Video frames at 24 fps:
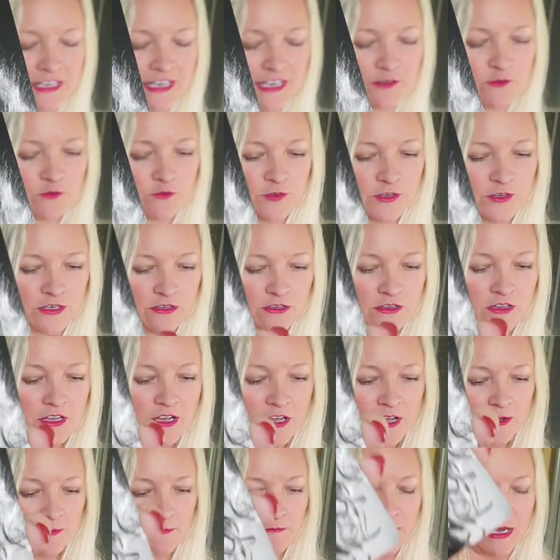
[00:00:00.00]
that I feel,
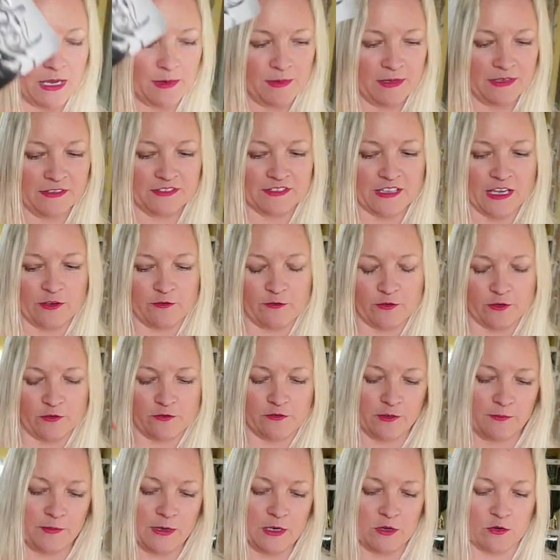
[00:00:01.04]
may be safer
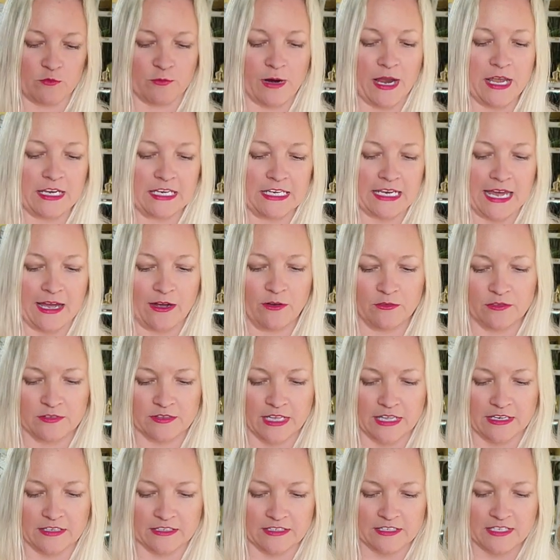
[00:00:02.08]
for me to write it out
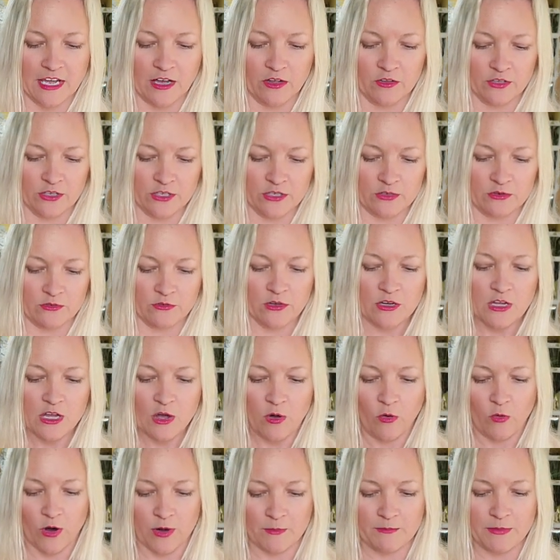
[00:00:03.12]
than to tell you. Or